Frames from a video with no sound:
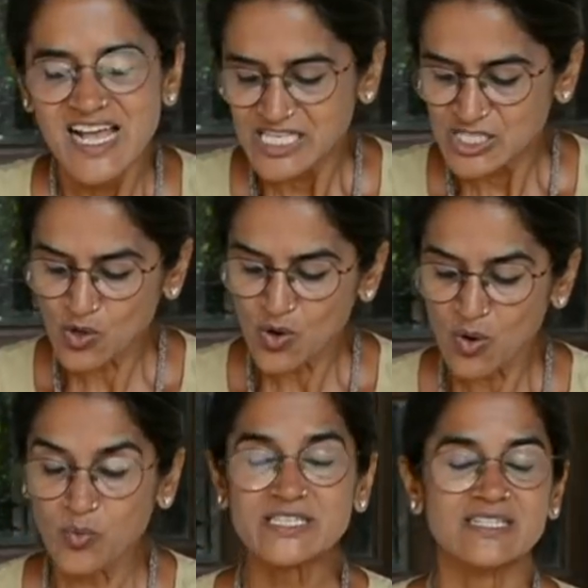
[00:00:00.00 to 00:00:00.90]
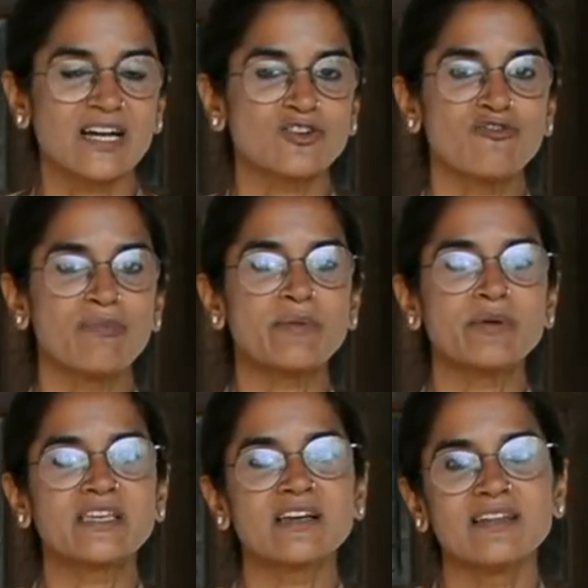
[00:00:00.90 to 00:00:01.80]
So we start off by
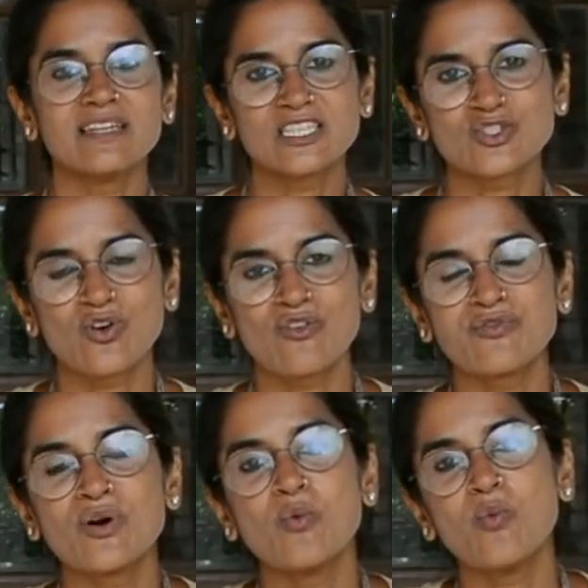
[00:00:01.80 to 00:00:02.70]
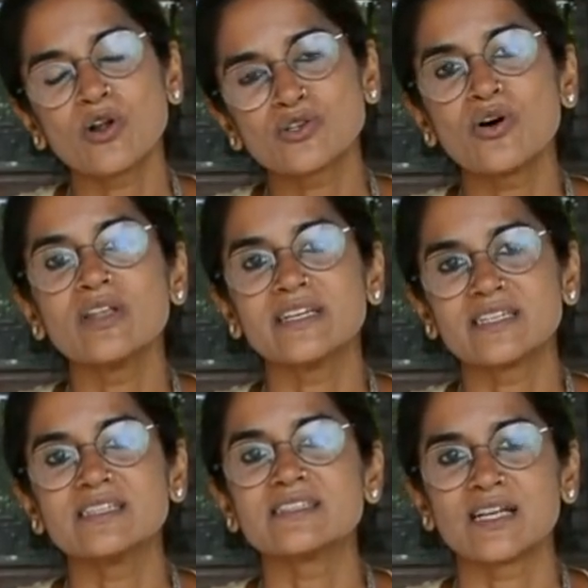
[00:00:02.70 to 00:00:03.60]
making a list of what all
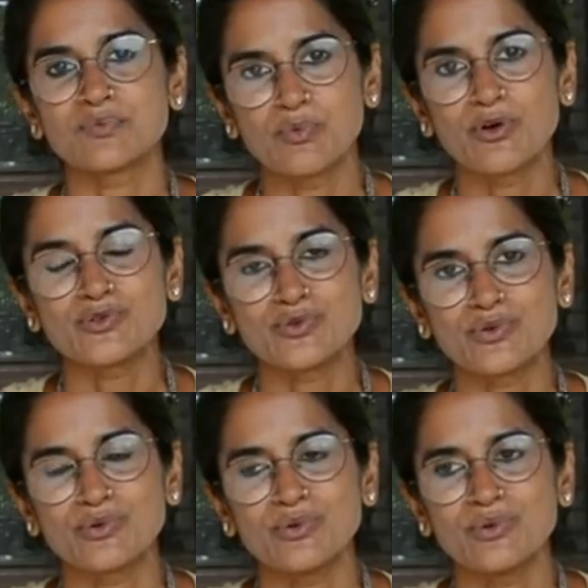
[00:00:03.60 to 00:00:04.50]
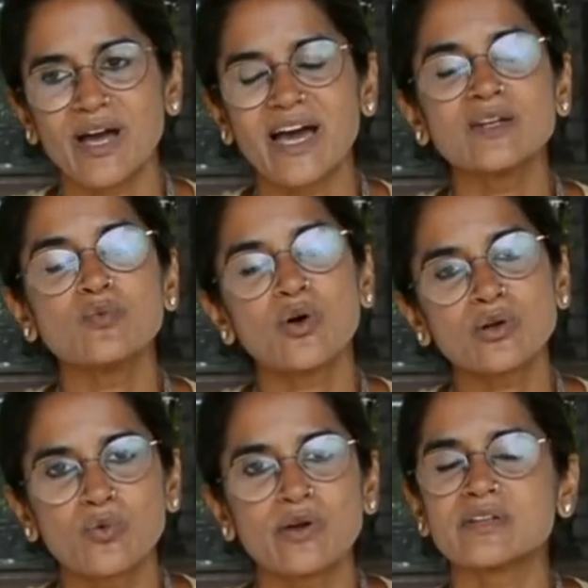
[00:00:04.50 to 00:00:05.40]
it is that we want to grow and in
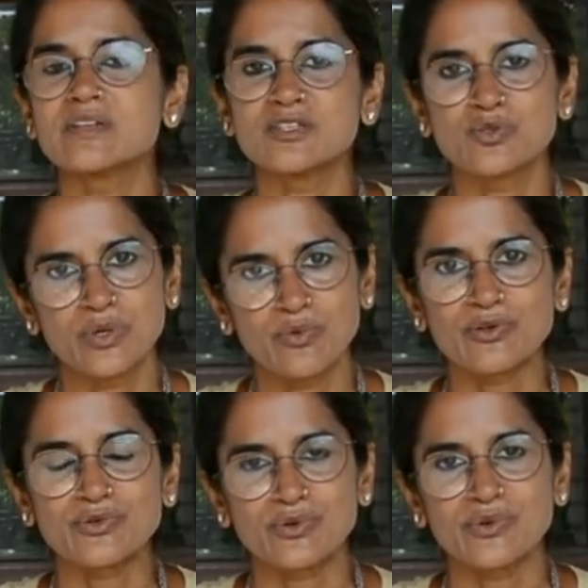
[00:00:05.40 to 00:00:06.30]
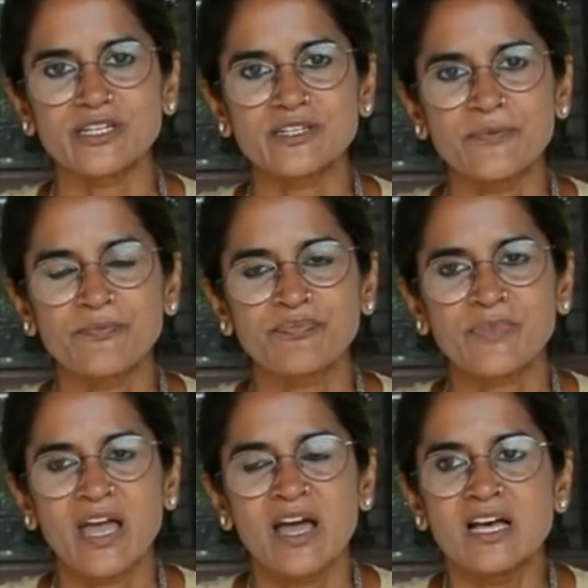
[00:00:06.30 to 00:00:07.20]
what quantities do we want to grow it.
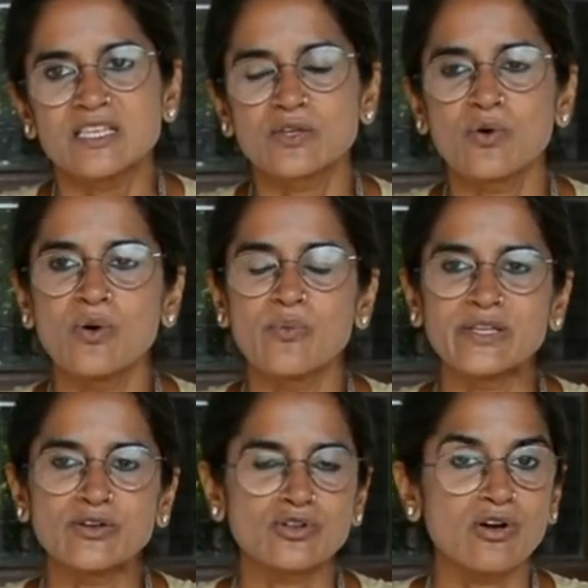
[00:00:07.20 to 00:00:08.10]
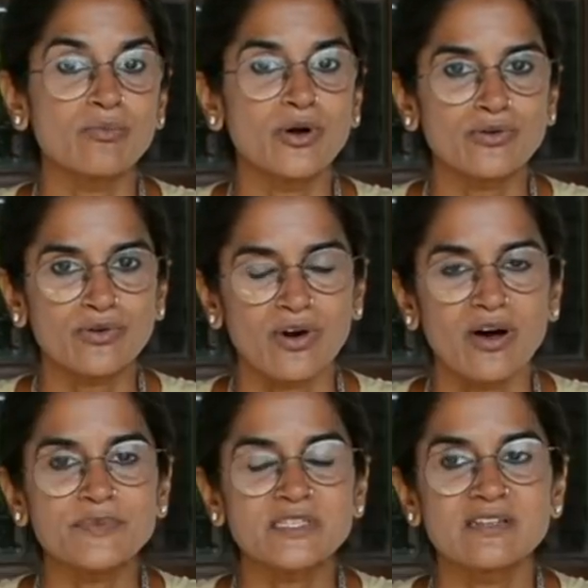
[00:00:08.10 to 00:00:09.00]
So when you're talking about
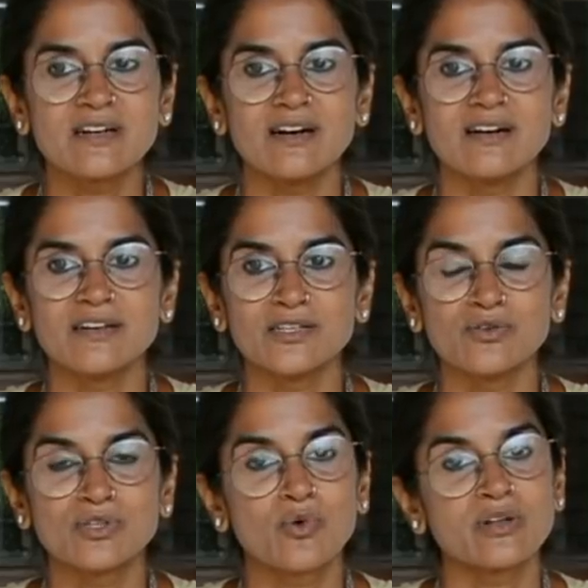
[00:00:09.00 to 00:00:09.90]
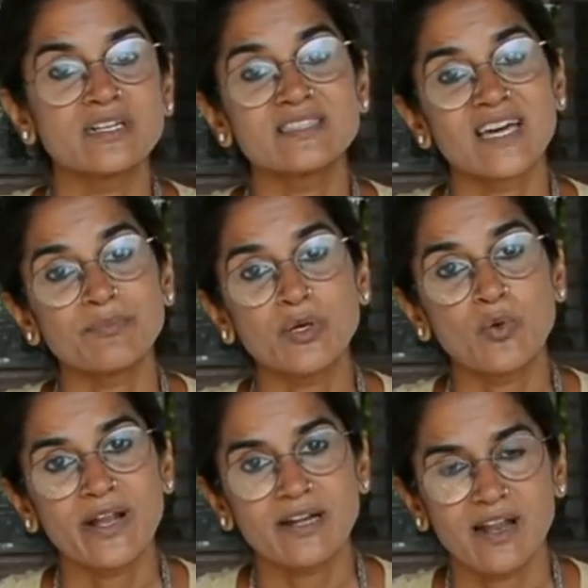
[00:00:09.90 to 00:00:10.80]
crops, the quantities can be
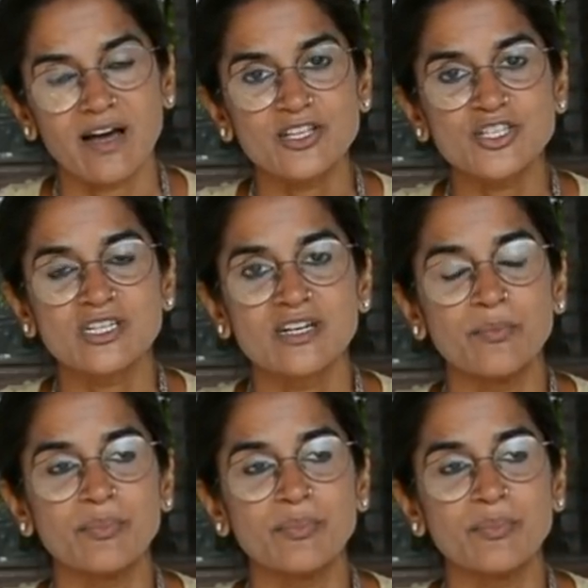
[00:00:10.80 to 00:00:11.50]
quite large.